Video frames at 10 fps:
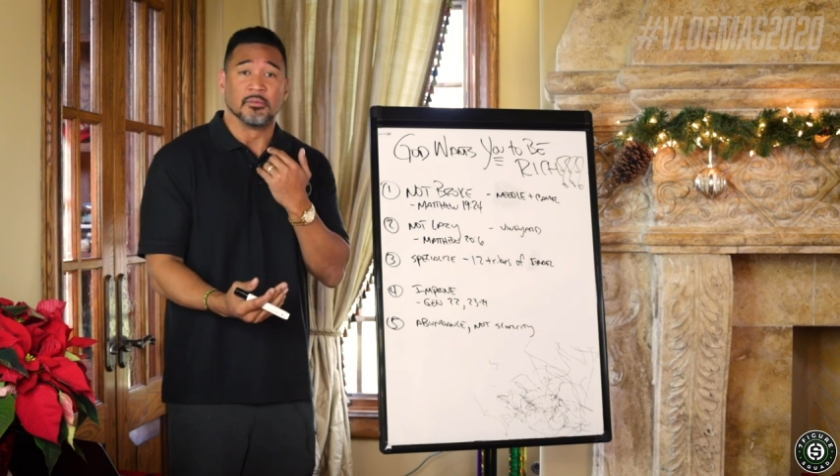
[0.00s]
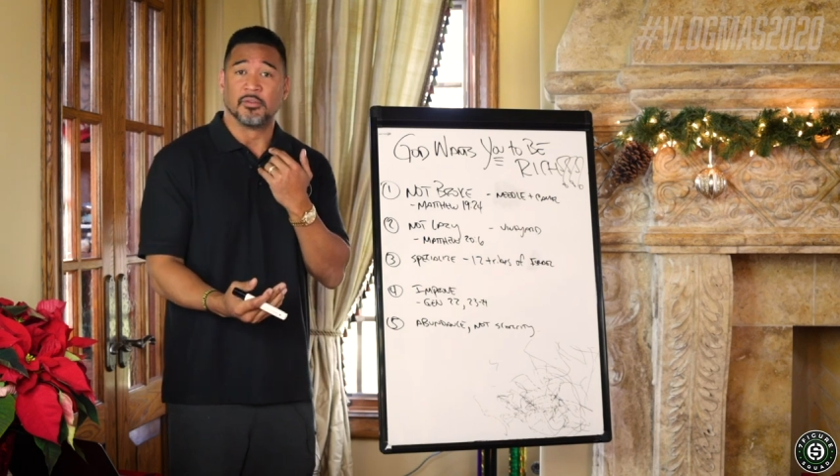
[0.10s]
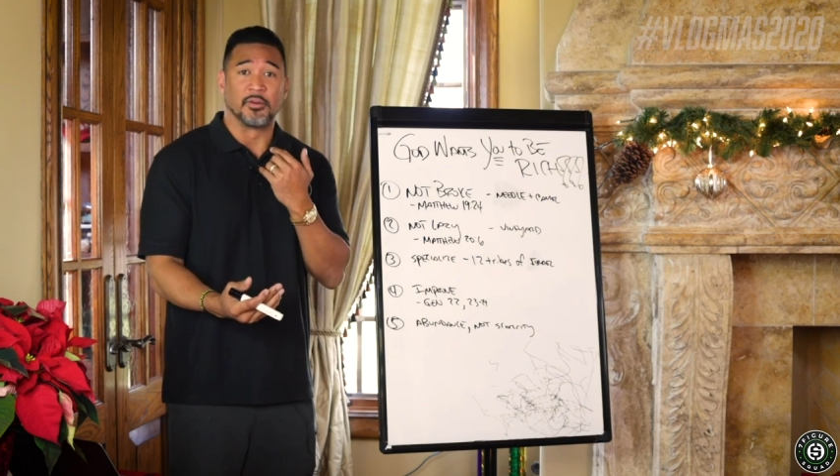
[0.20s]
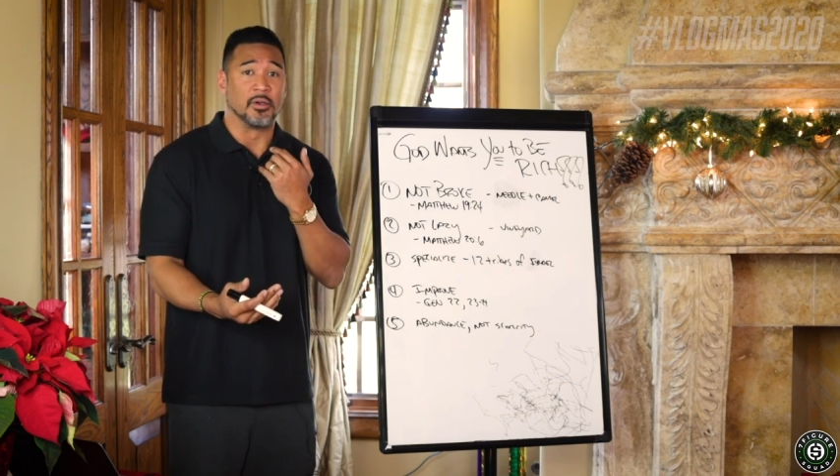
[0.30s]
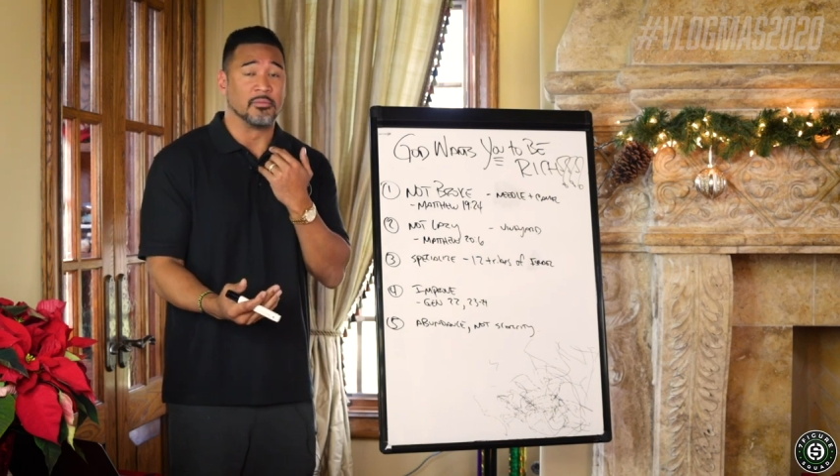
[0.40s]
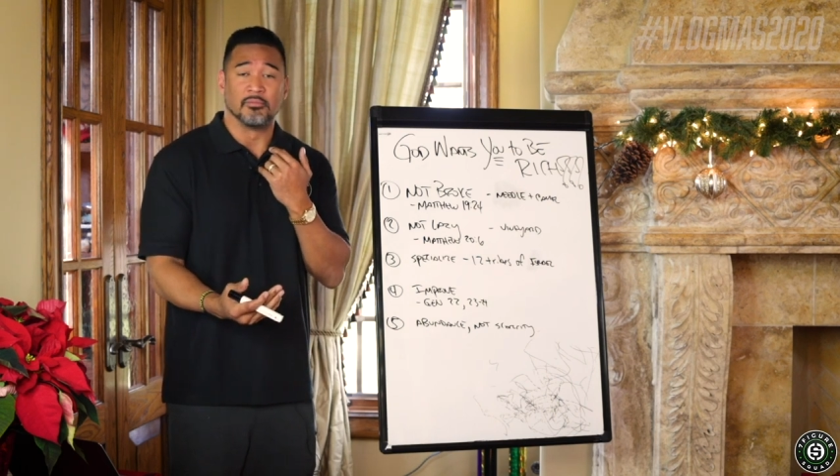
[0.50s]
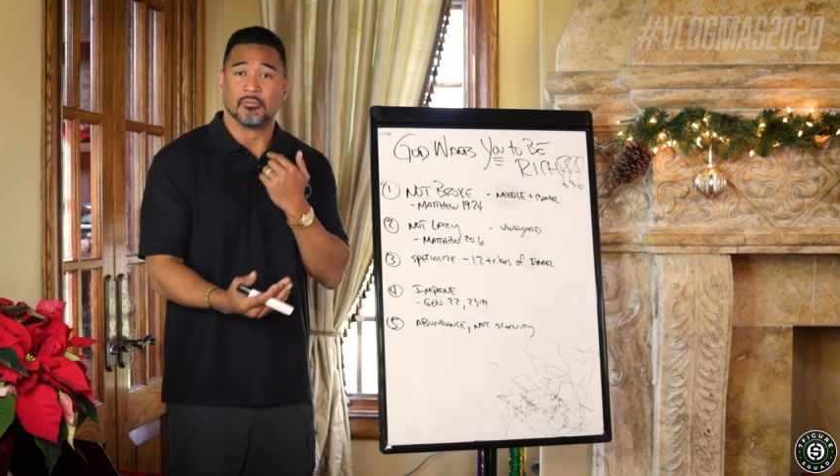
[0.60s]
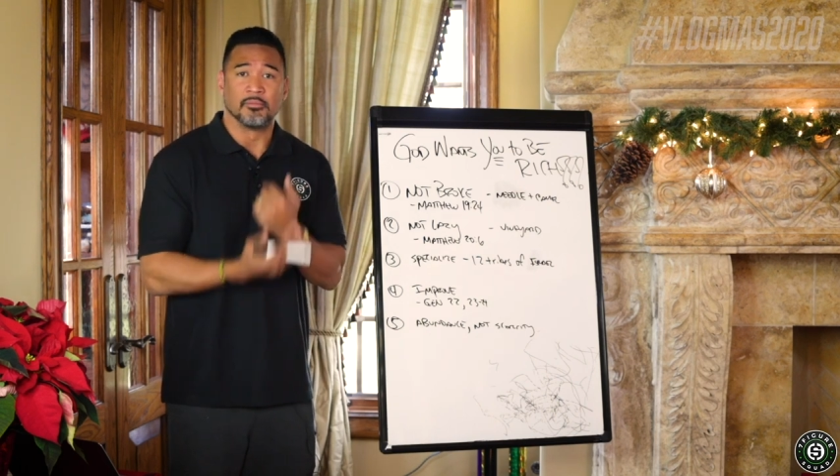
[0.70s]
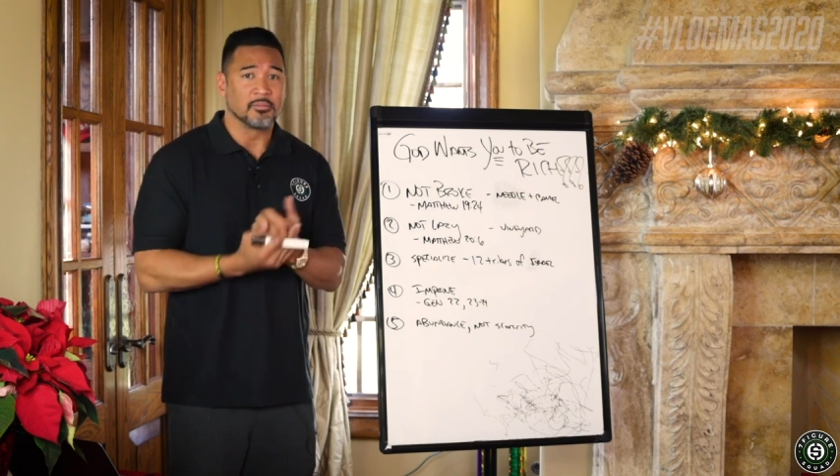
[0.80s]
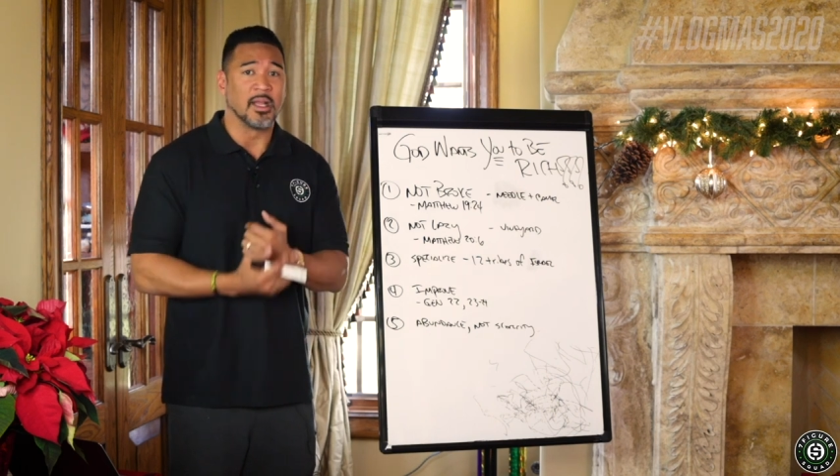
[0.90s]
for
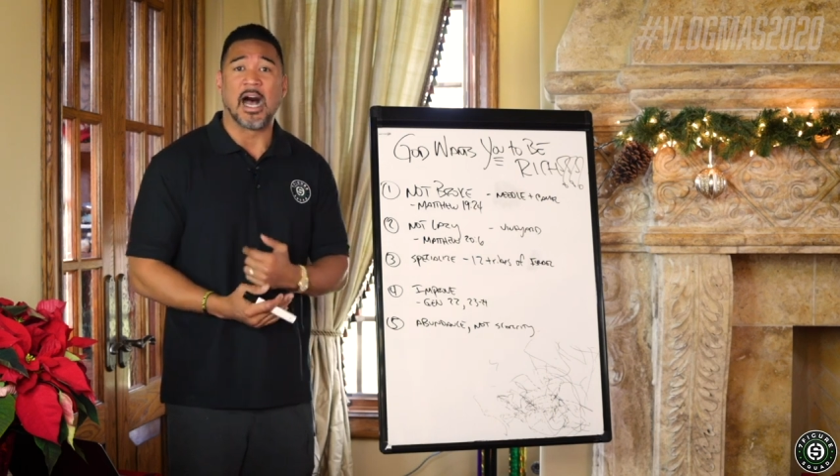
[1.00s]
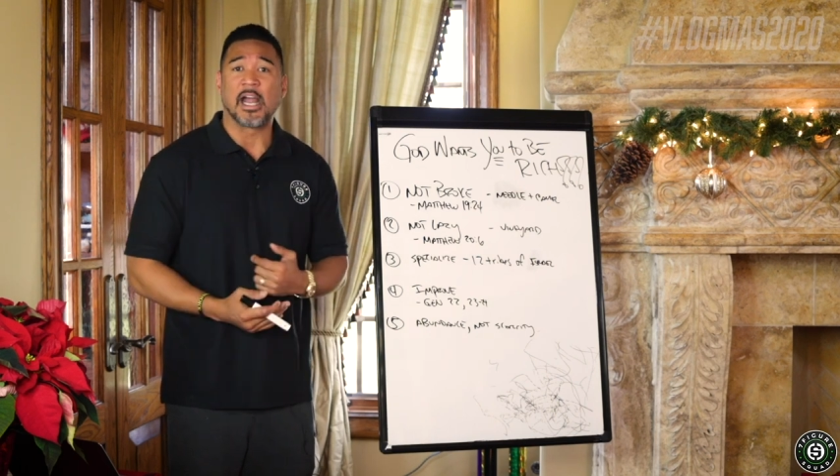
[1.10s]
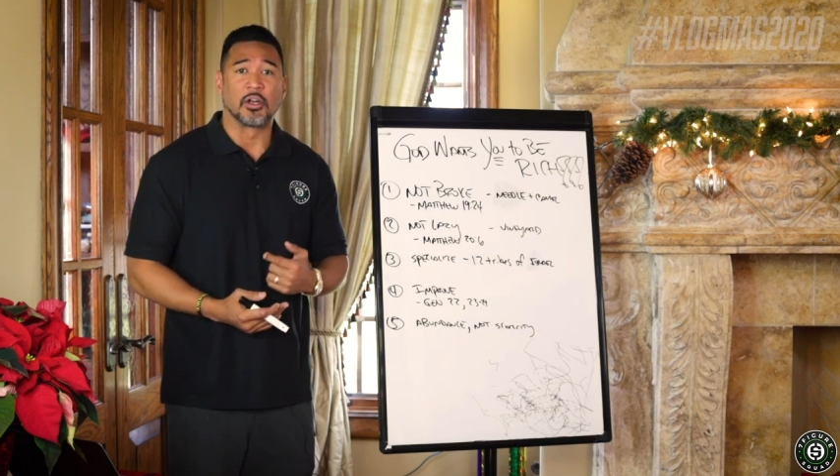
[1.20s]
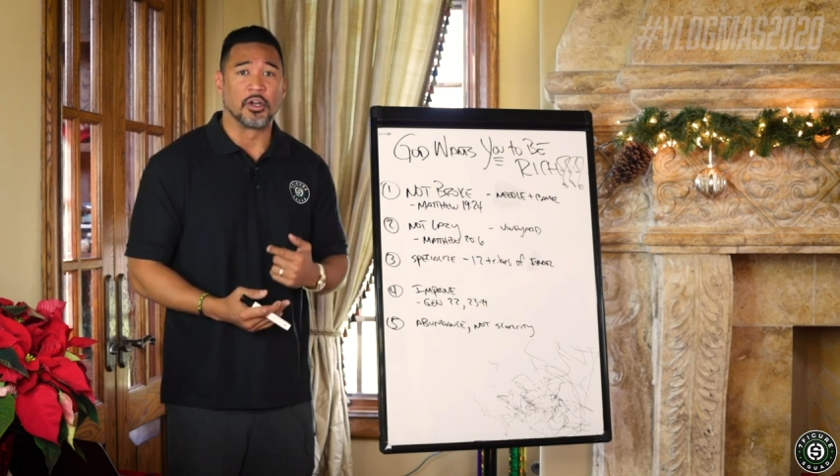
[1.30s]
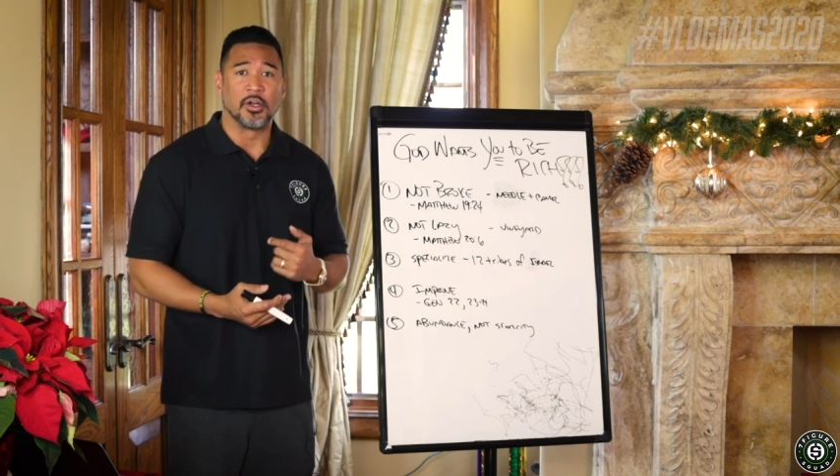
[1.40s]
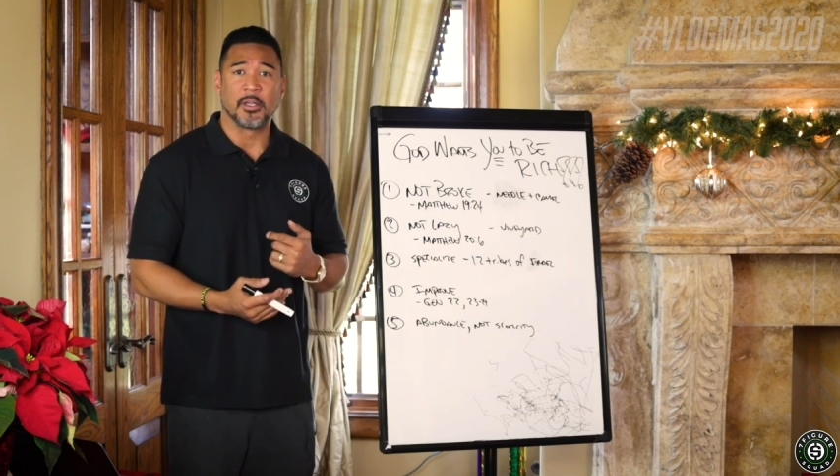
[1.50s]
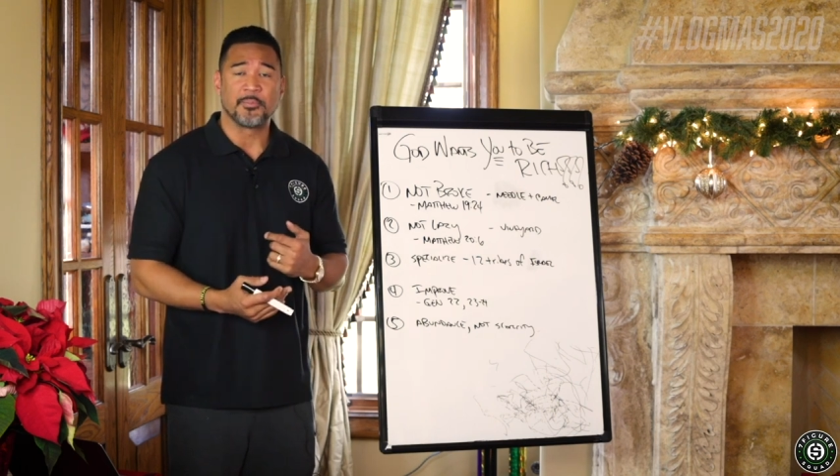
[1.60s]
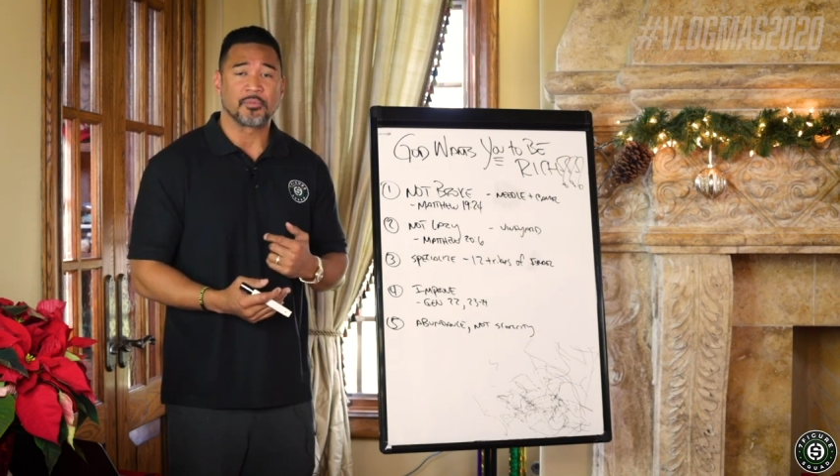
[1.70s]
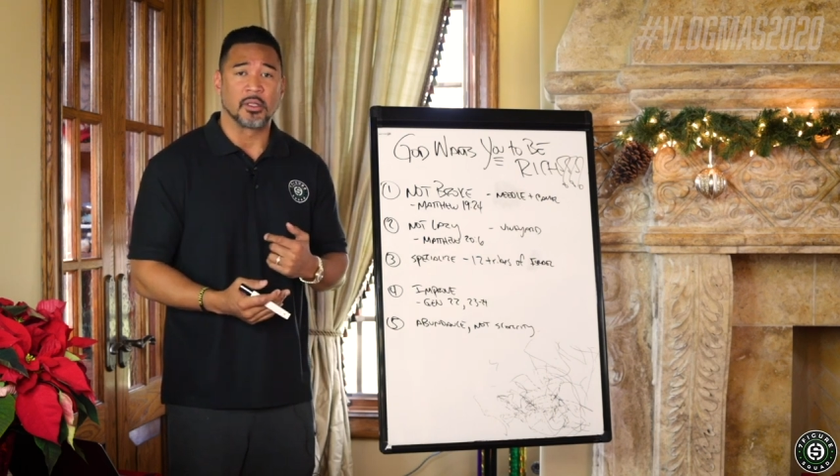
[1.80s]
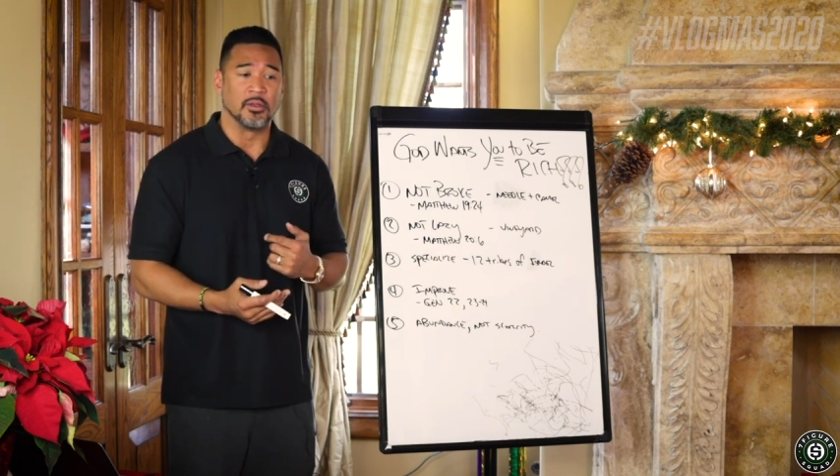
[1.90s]
higher learning,